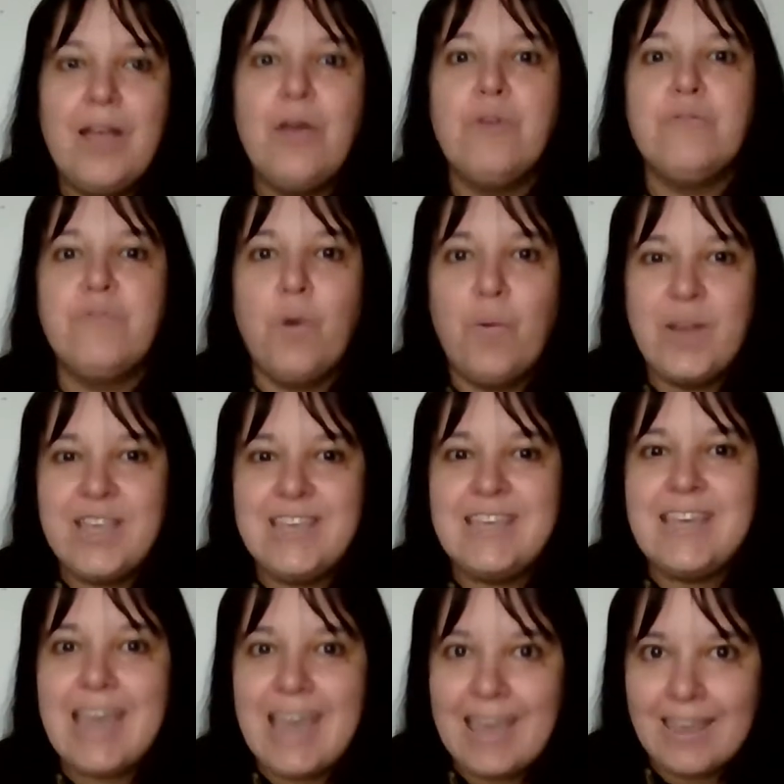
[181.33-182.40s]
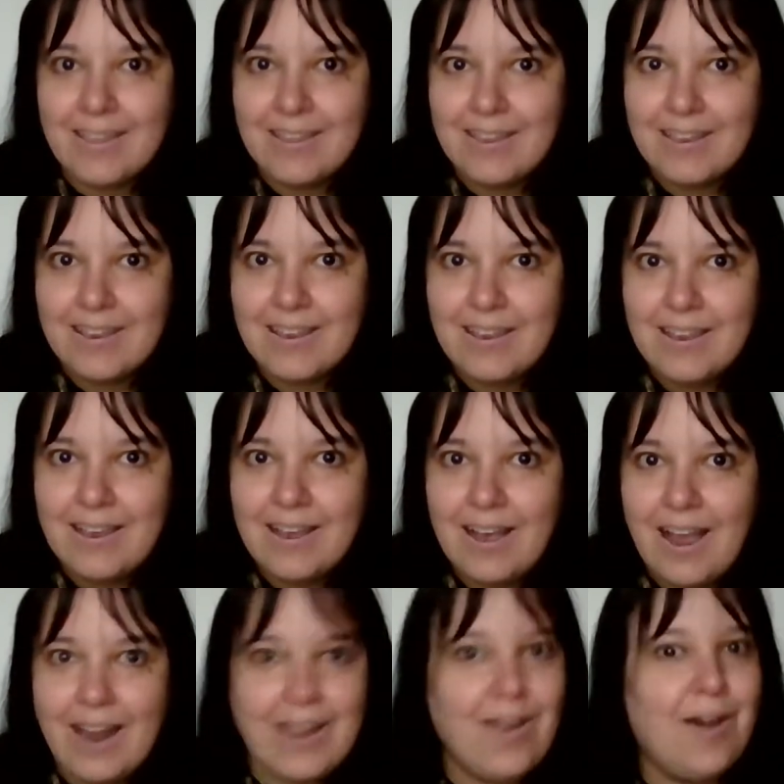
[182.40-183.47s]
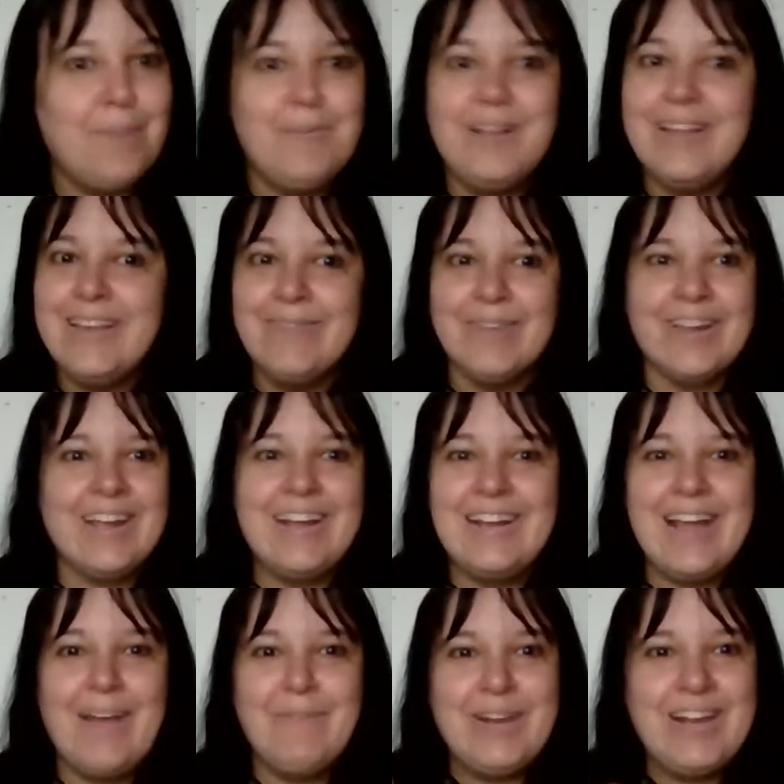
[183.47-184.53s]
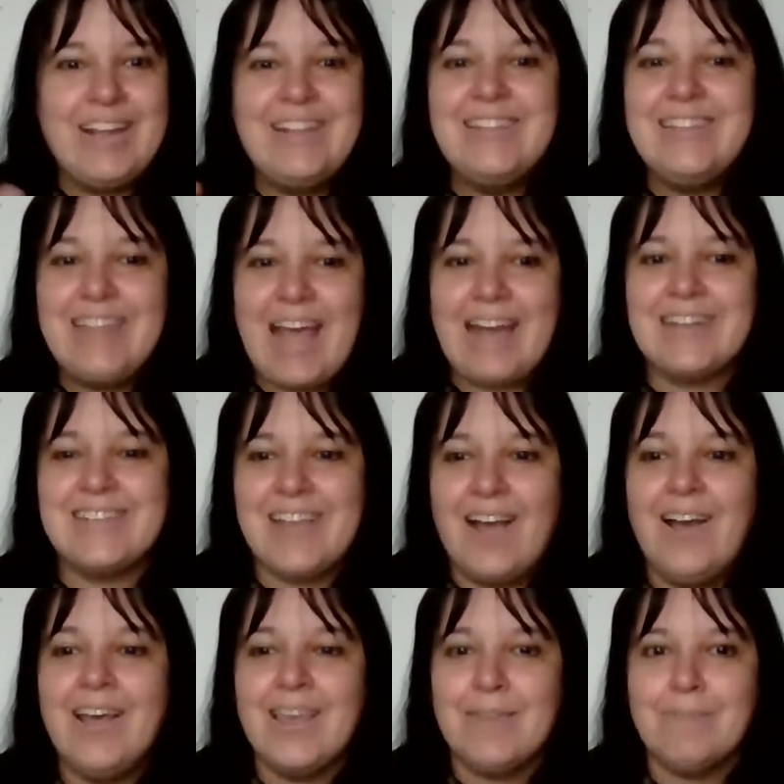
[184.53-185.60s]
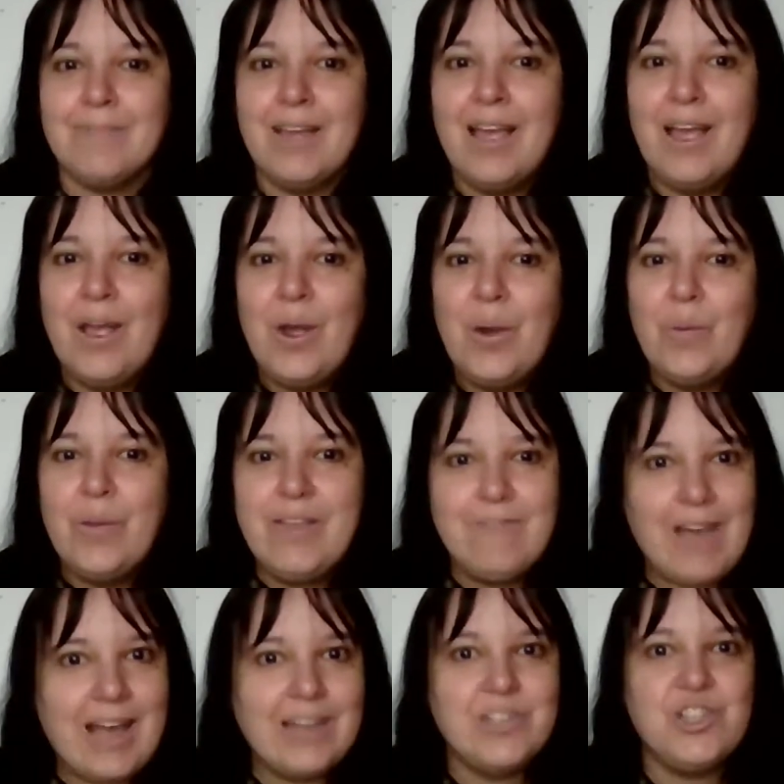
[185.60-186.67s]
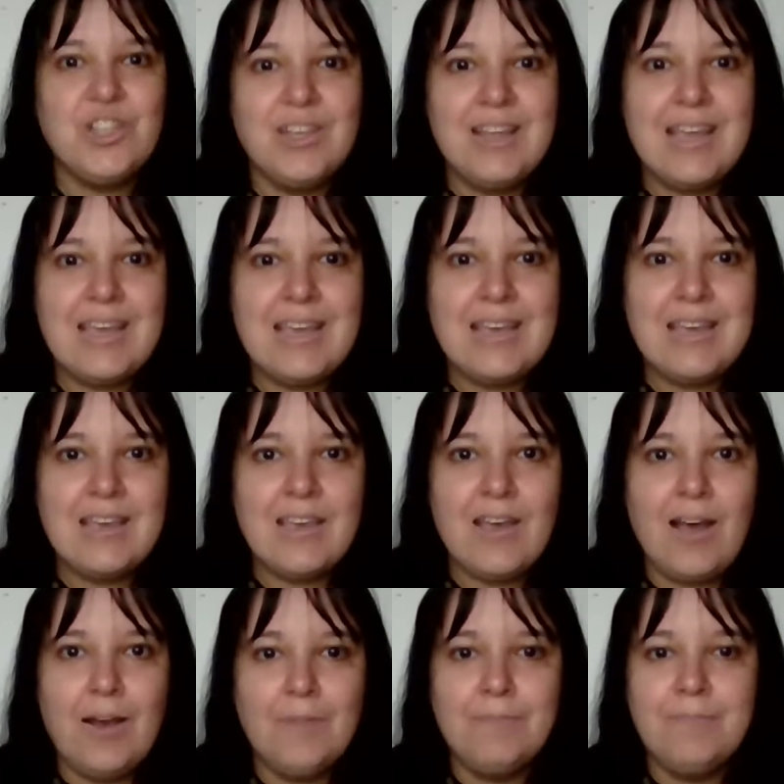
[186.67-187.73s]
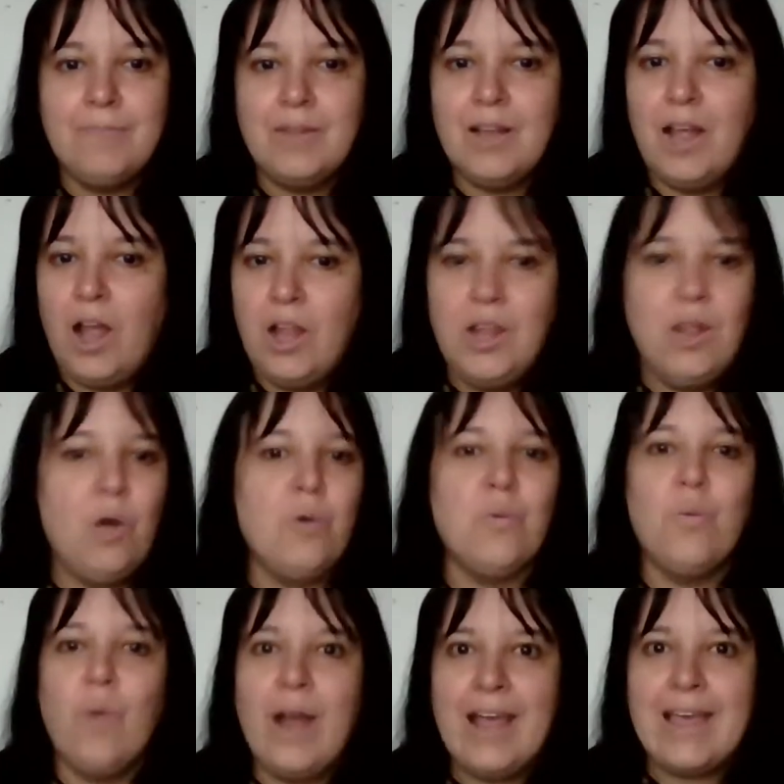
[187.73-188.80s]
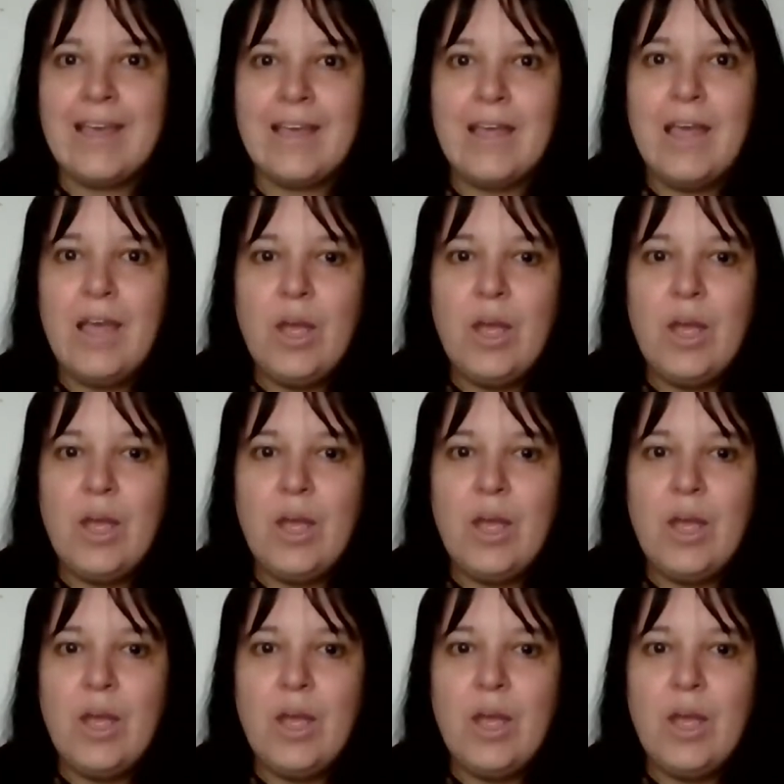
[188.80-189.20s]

for a year. I can't believe it. I mean, in that time, we've actually come a long way.